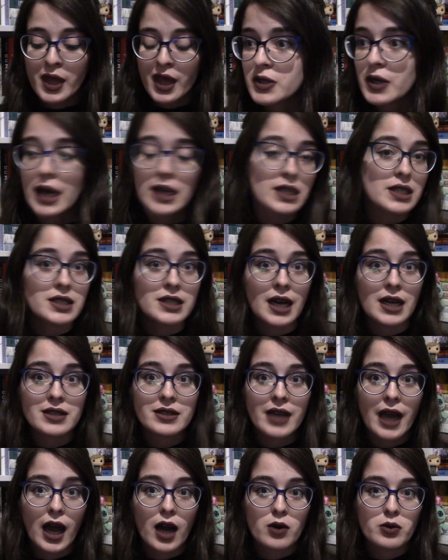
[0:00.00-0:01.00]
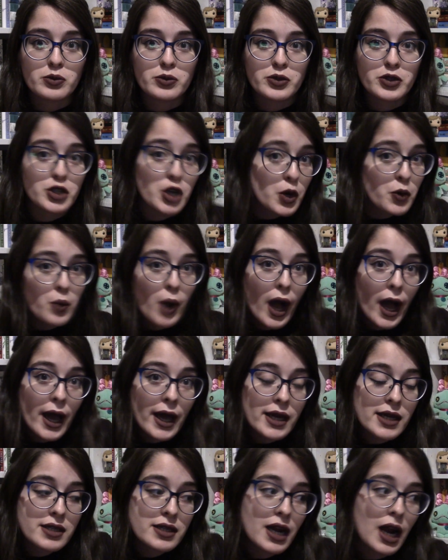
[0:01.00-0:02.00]
So I just sat down to
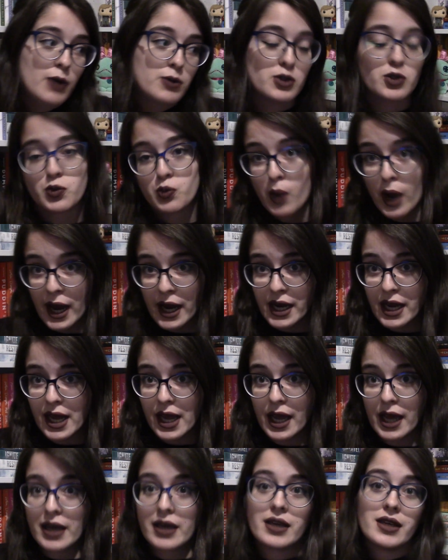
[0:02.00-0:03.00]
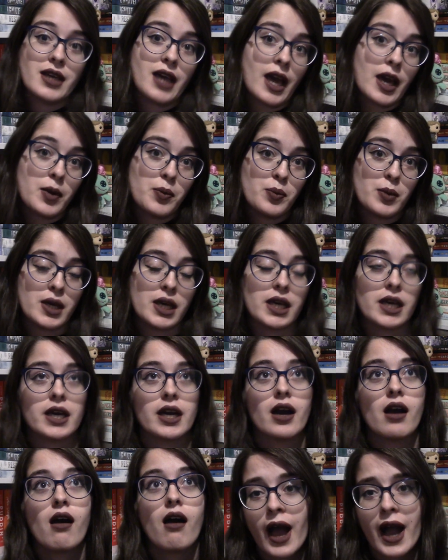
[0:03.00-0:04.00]
write, and I was writing, yay me.